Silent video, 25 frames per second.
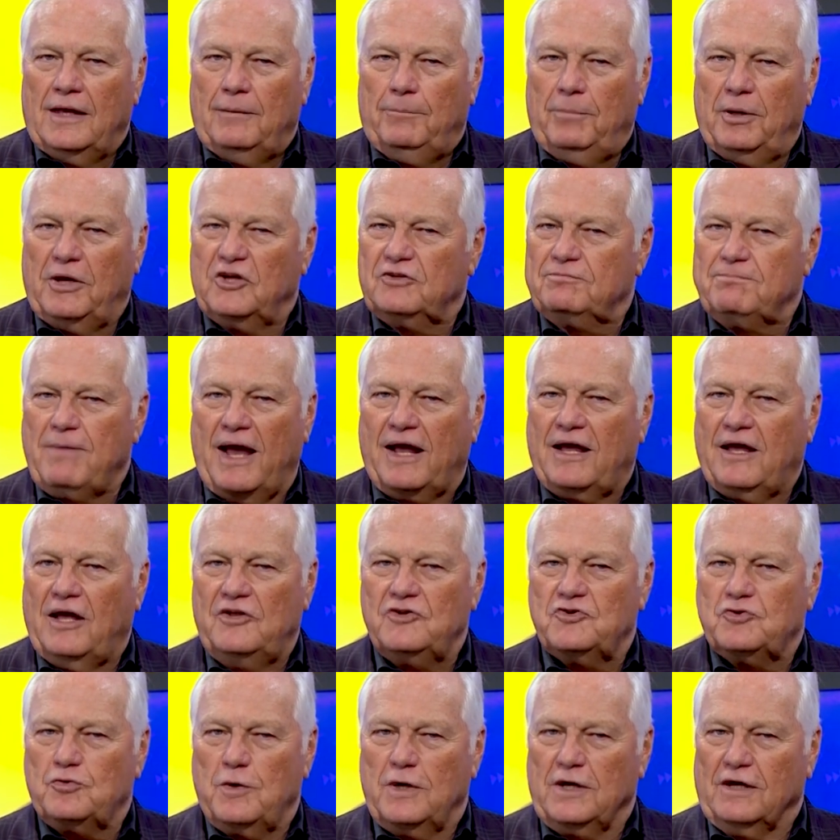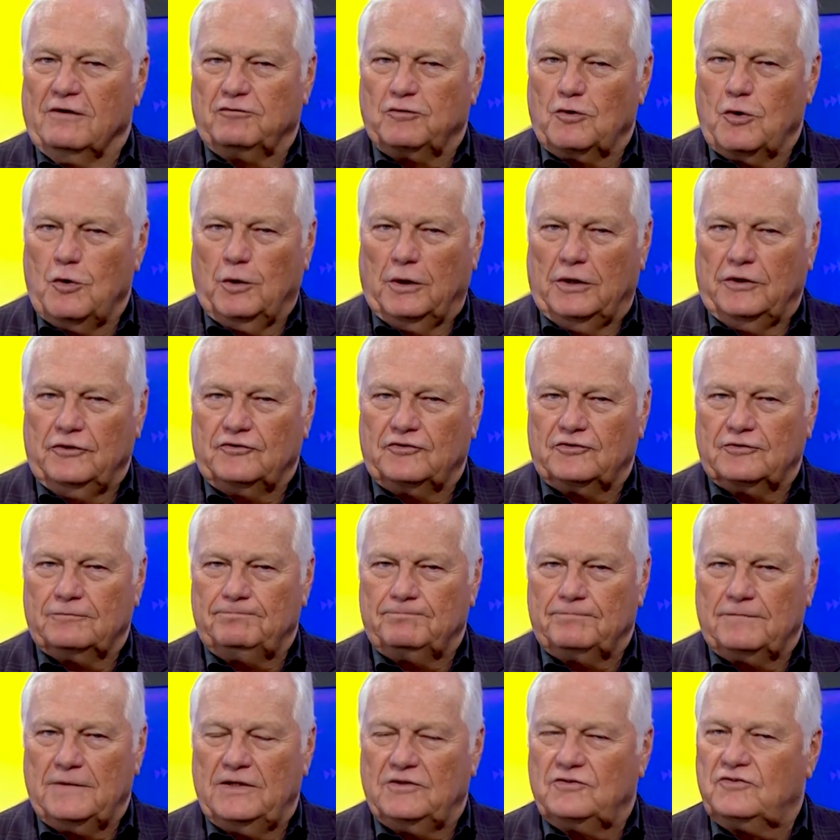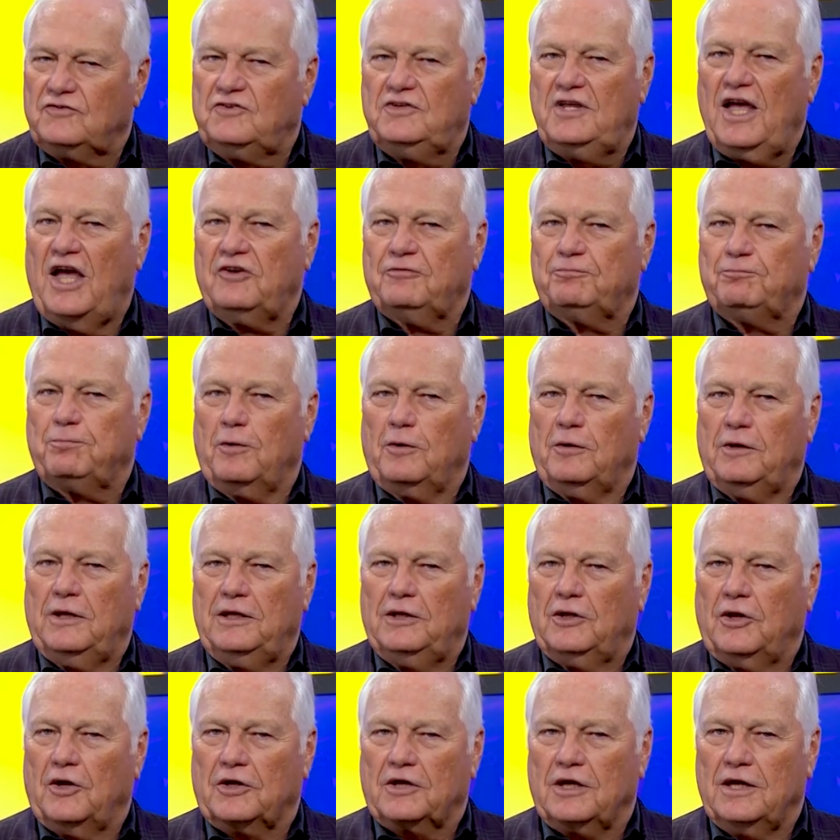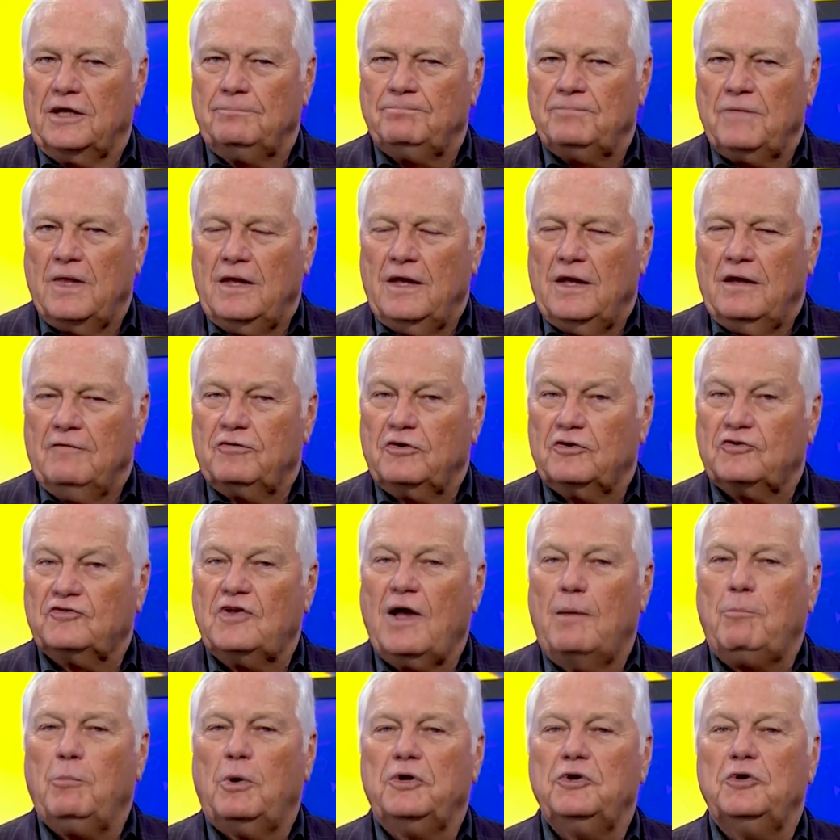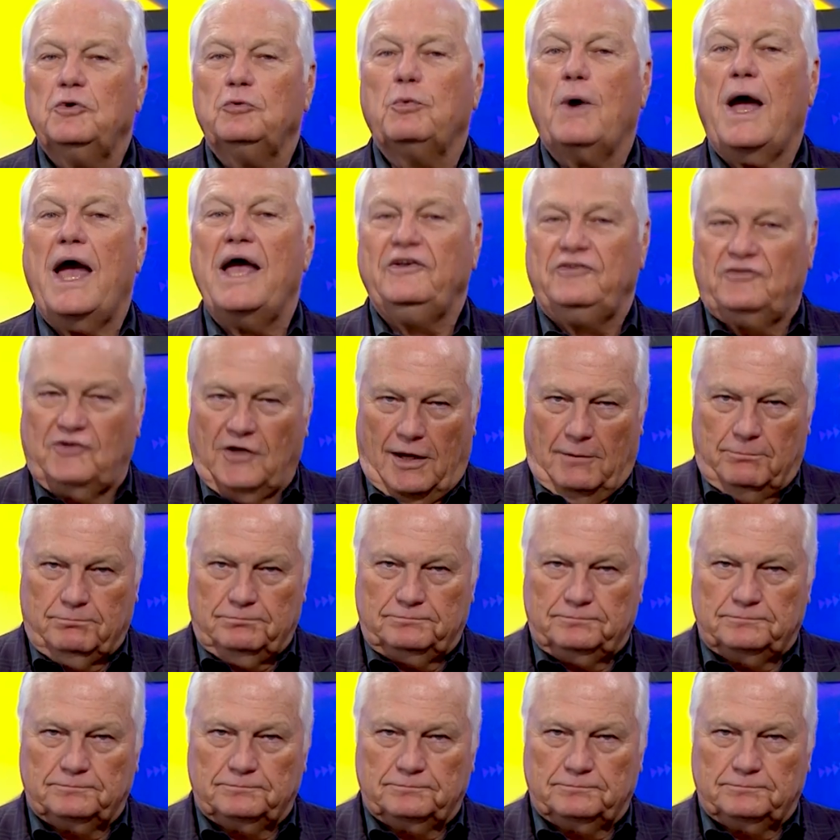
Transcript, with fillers: because my country of ruins is desperately looking for someone to rise up.